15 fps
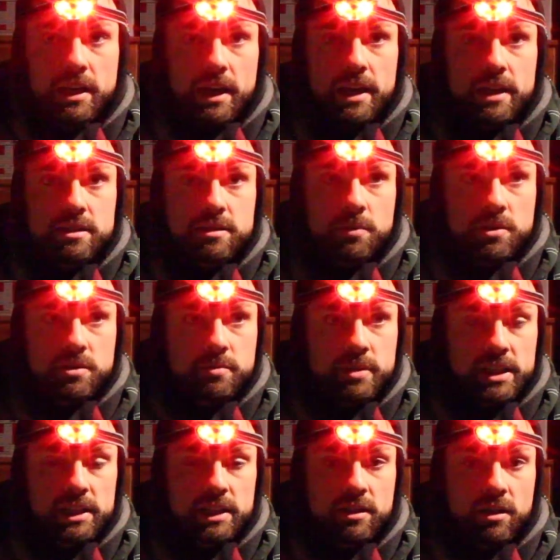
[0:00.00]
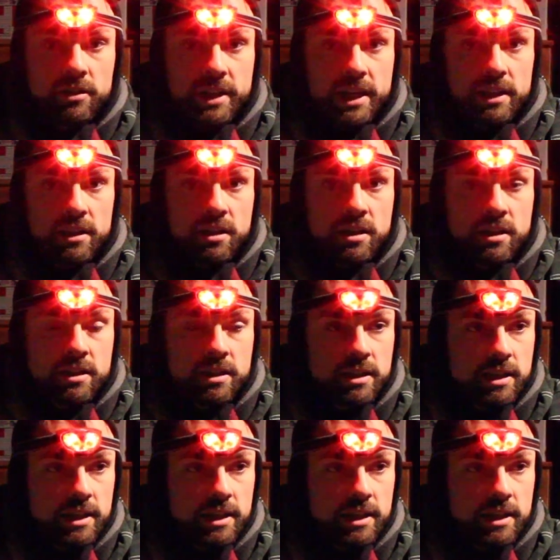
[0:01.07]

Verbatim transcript: It's supposed to be clear all night long.